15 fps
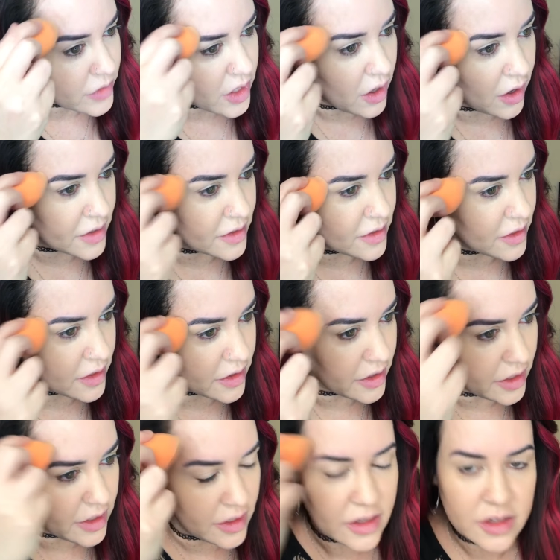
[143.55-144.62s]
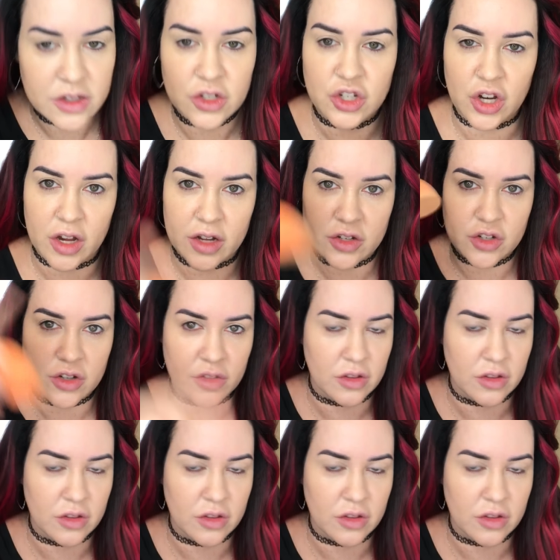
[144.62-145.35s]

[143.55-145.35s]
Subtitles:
constantly judged,